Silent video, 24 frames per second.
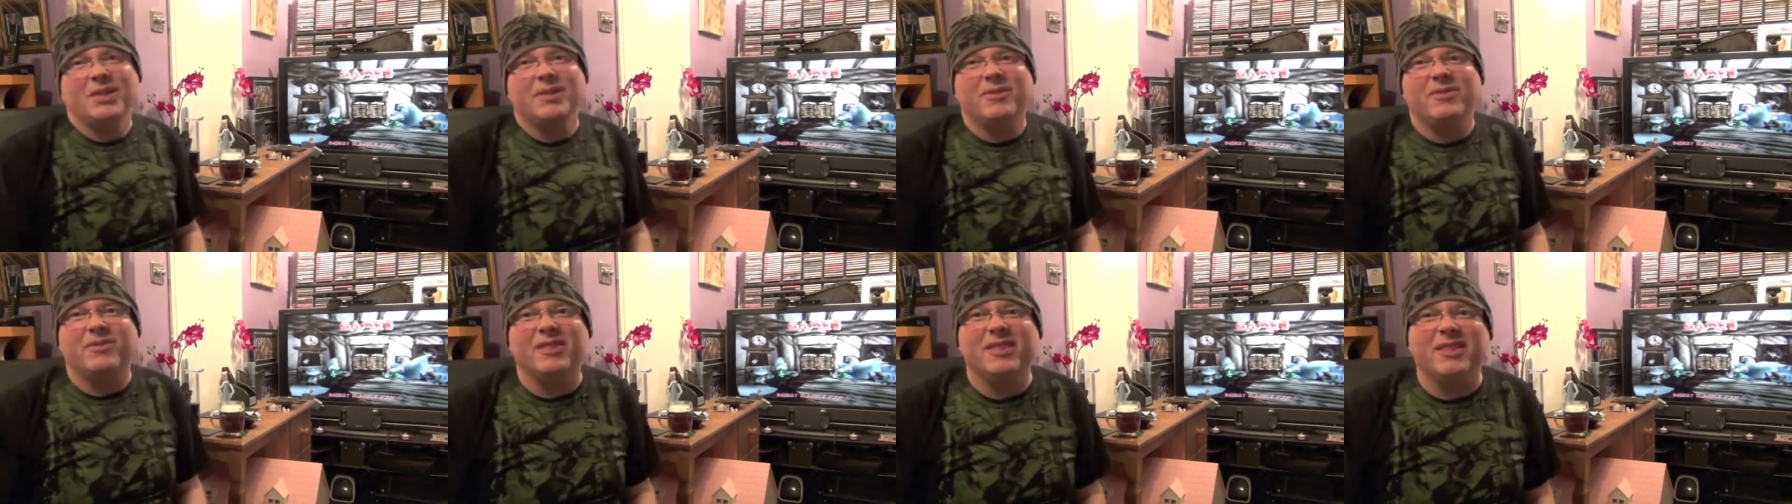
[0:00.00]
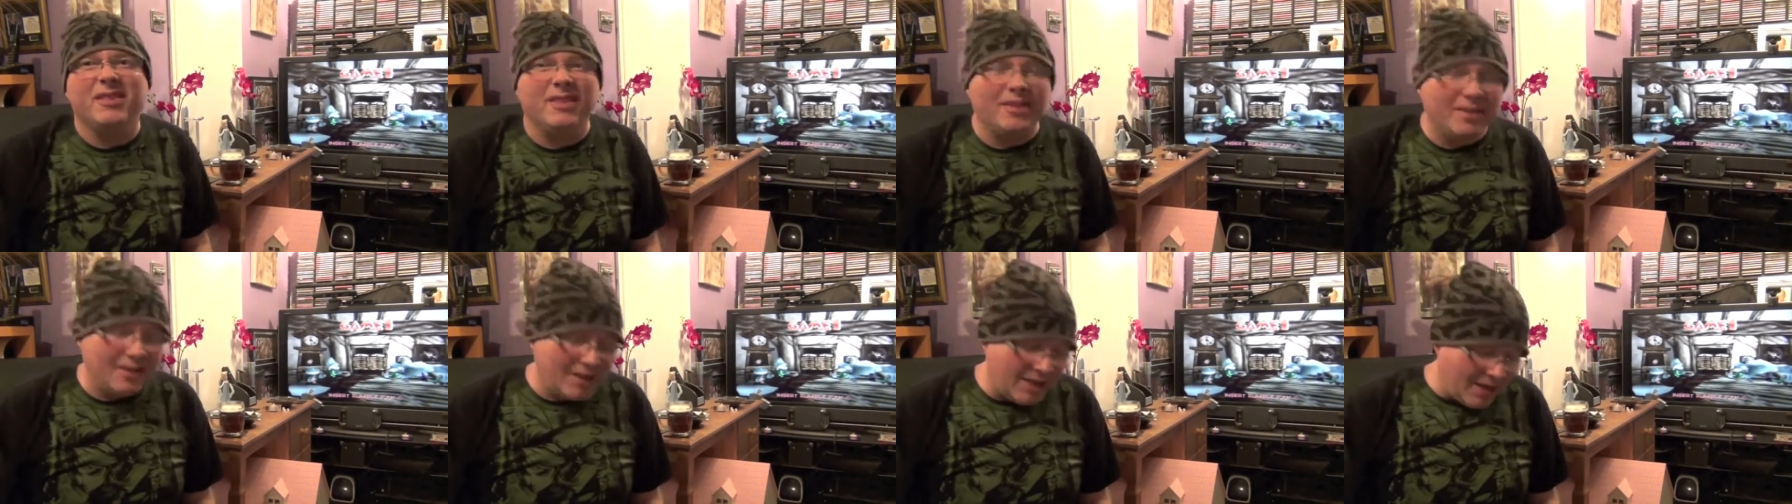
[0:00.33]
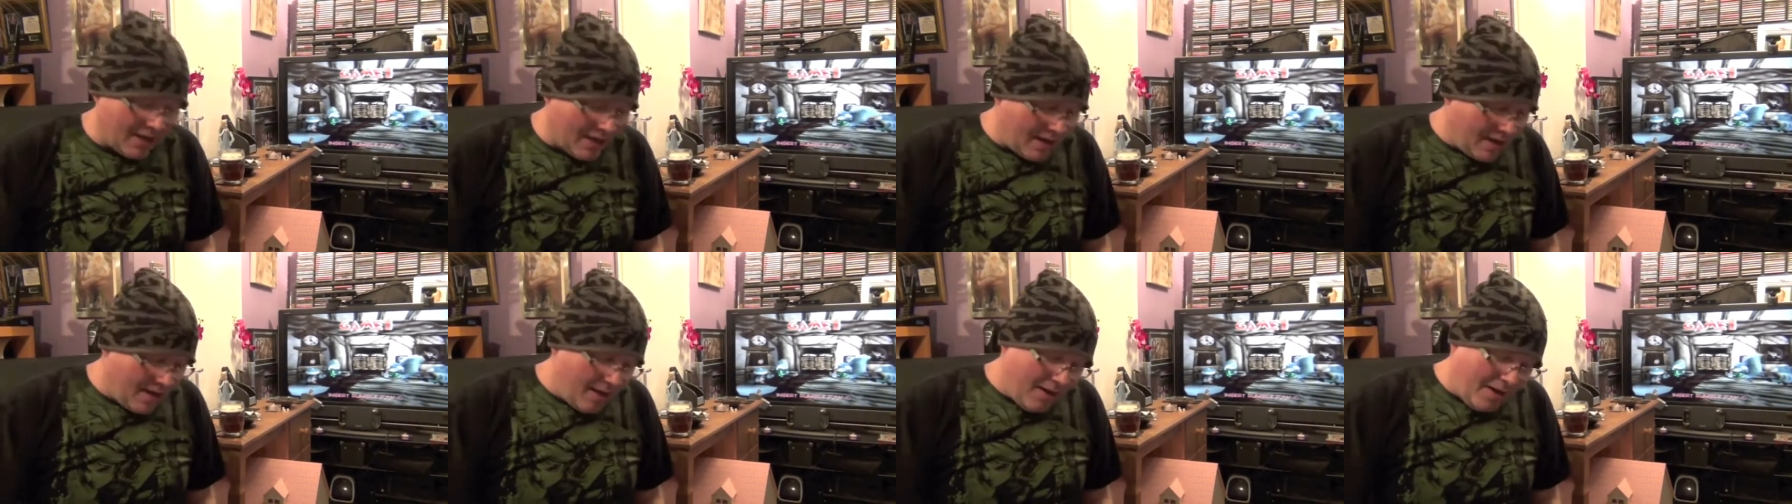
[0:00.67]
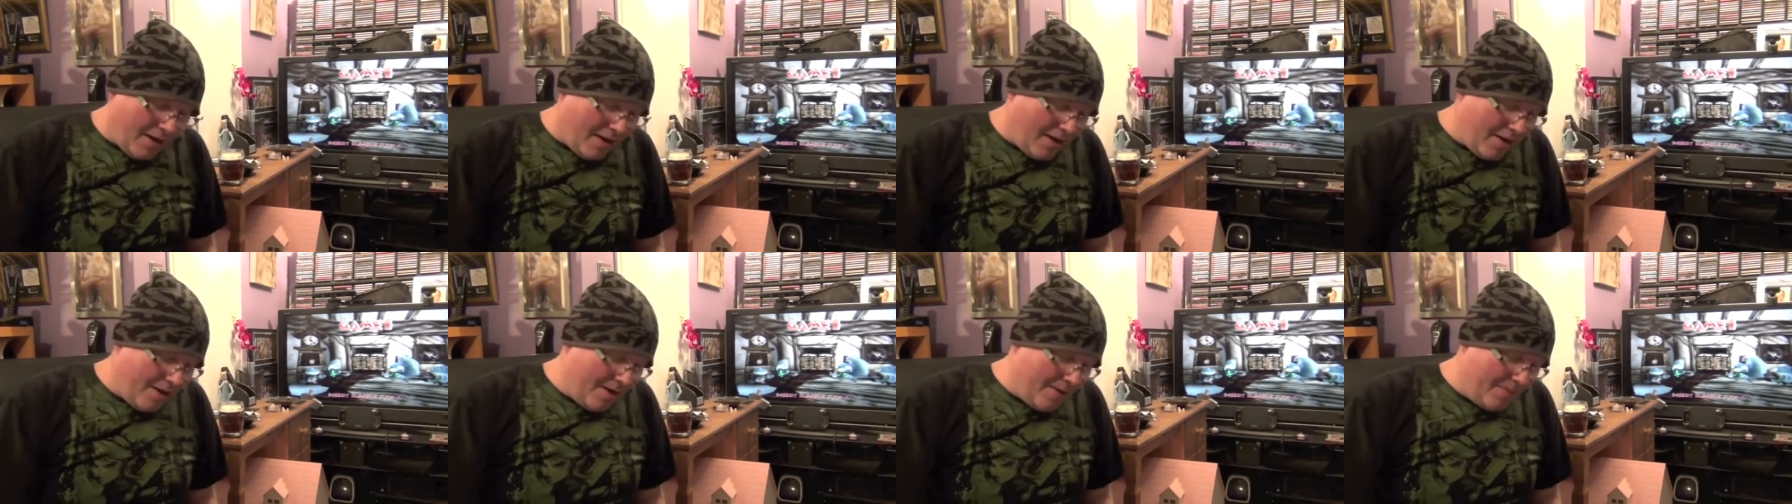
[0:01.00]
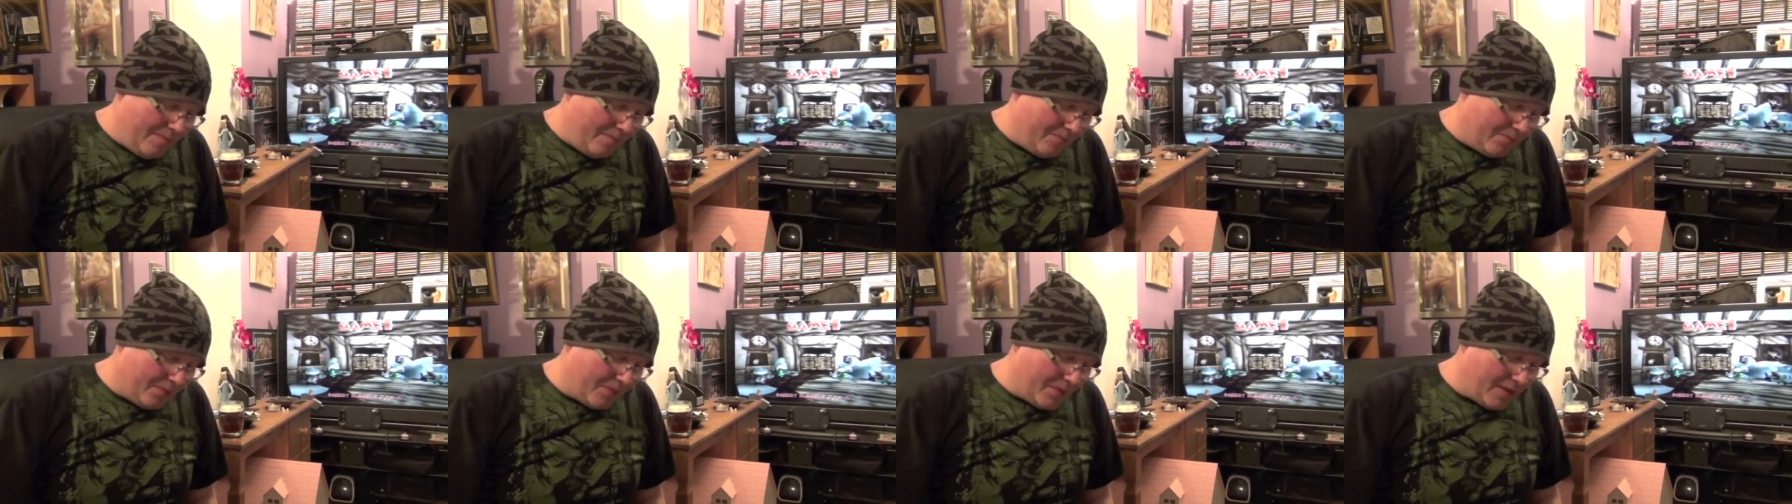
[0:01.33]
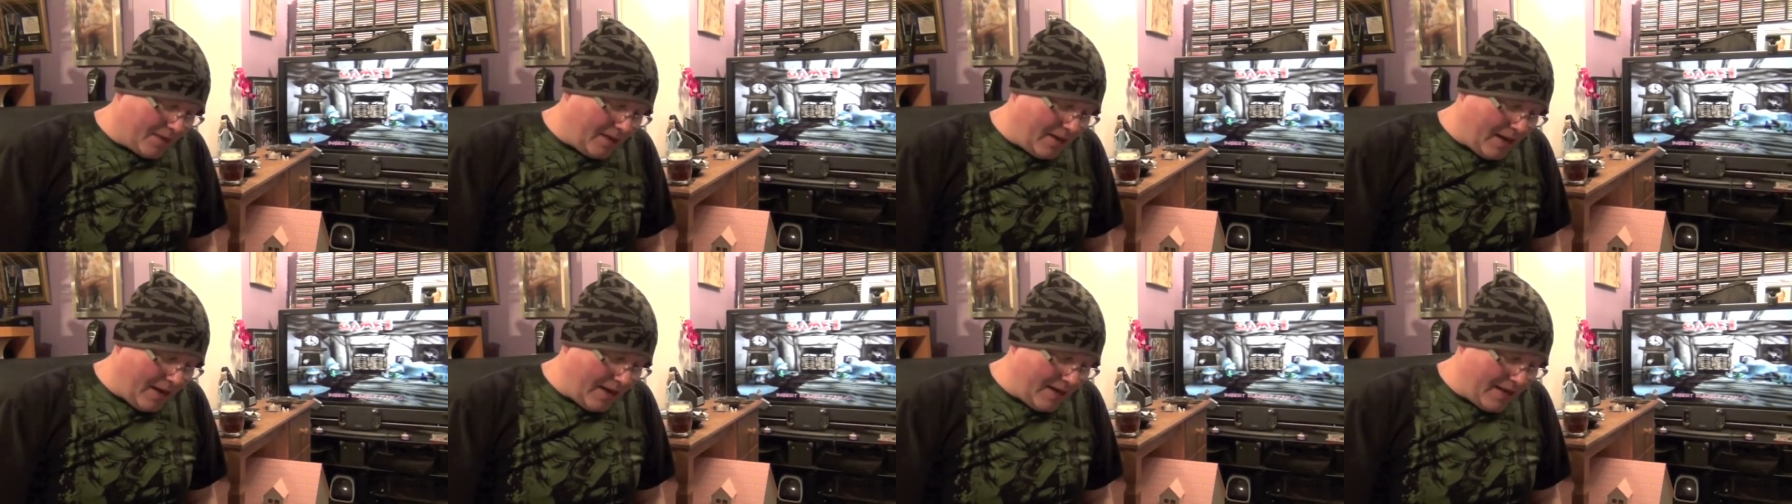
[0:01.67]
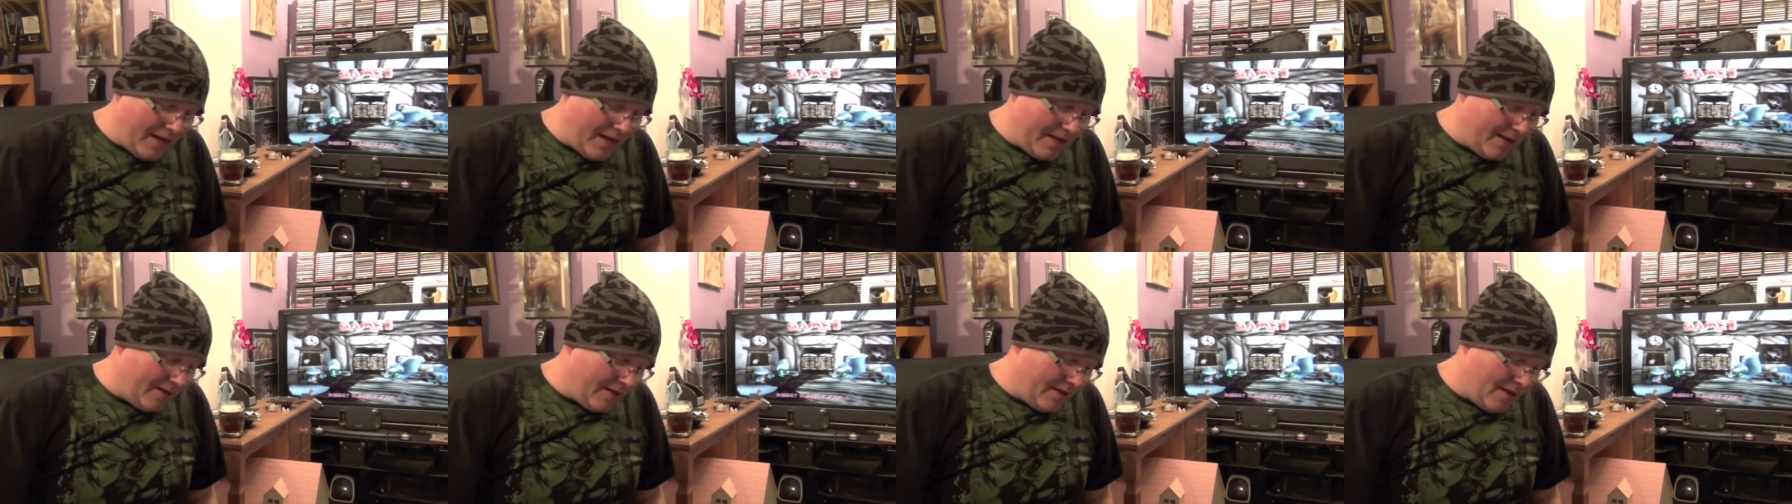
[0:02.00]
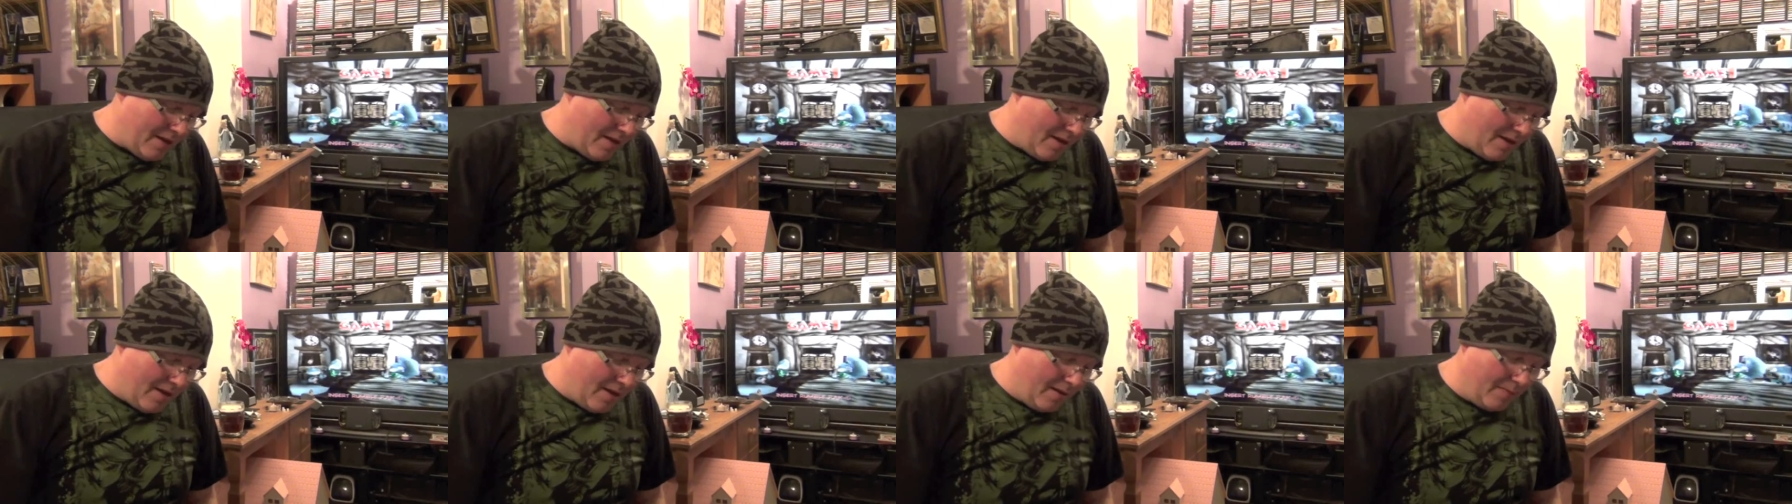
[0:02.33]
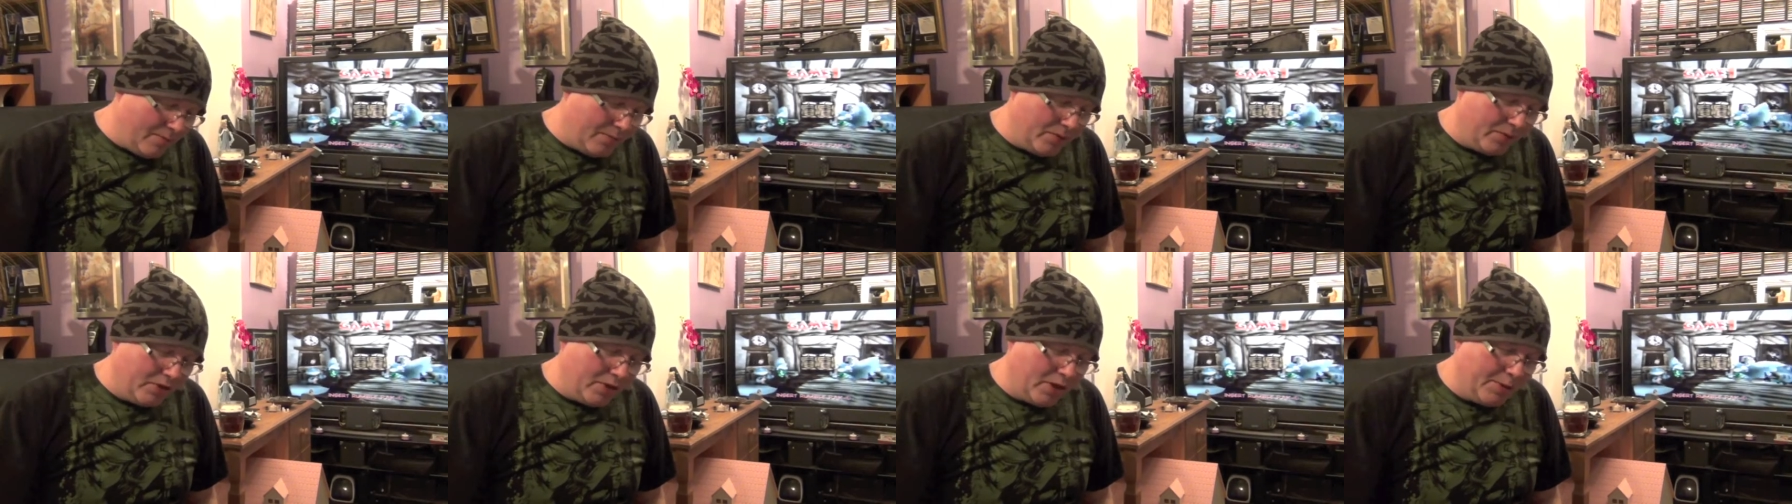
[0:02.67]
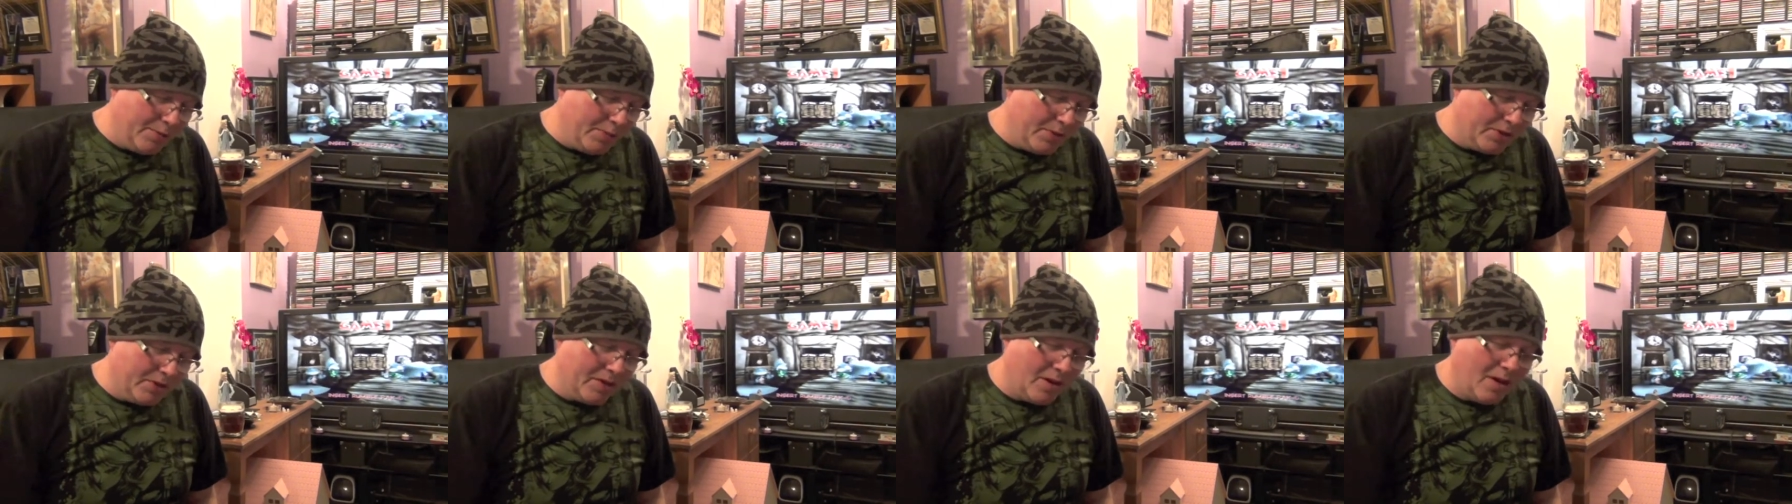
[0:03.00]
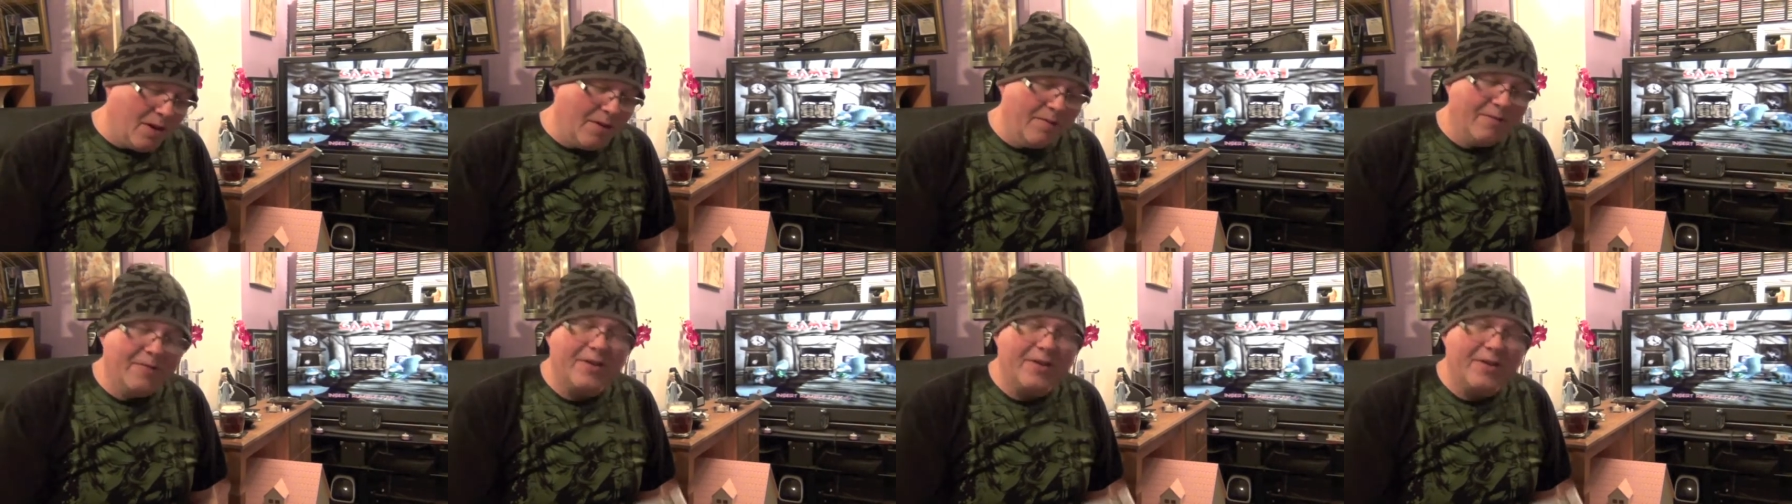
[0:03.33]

different, isn't it? And then Superstar